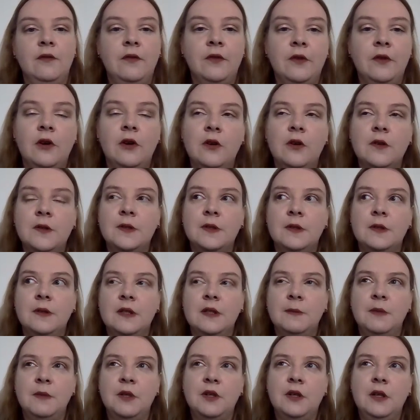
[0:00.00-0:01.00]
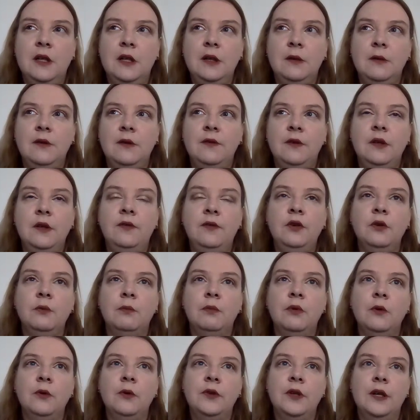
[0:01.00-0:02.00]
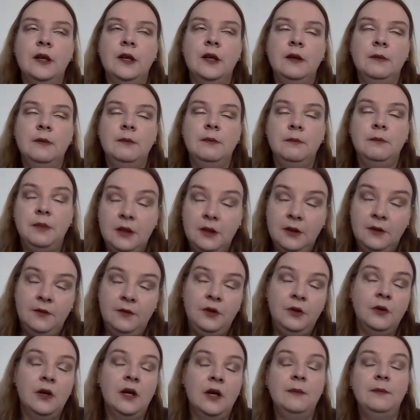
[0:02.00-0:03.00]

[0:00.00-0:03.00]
Of course, especially if you